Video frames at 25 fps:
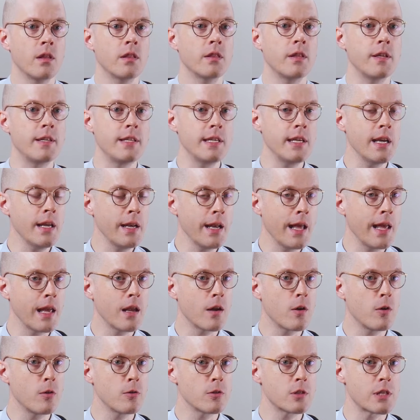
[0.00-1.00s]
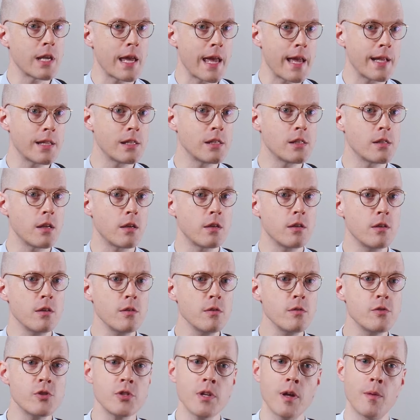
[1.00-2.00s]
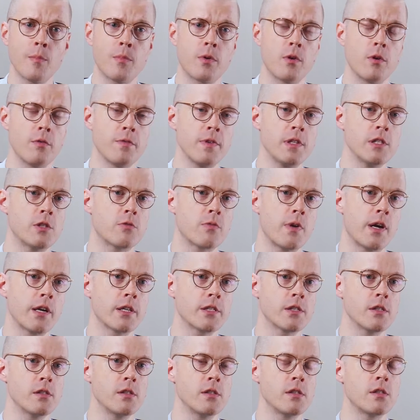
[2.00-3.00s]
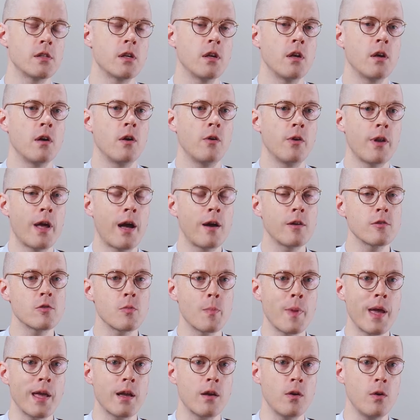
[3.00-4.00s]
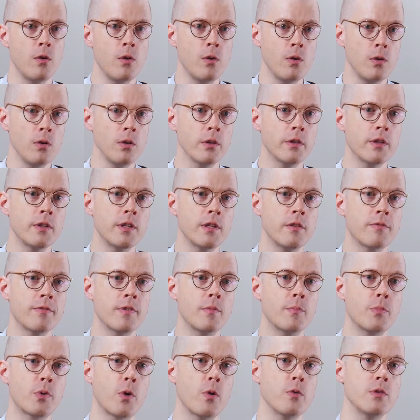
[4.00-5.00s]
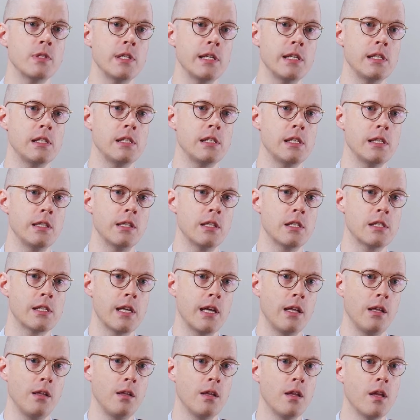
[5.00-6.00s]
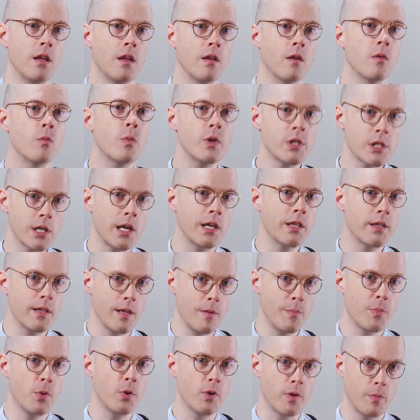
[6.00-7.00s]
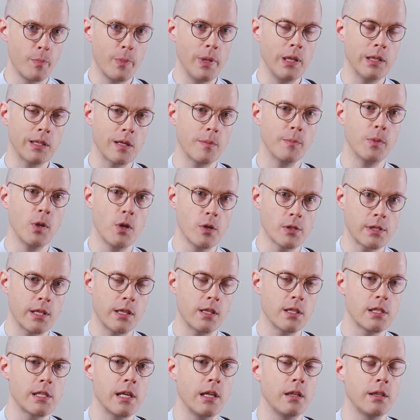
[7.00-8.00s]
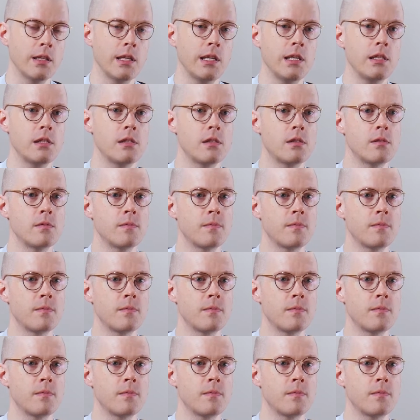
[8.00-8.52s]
The DNA contains a huge number of instructions on how to make all the different proteins in the cell, which are the important building blocks that the cell needs.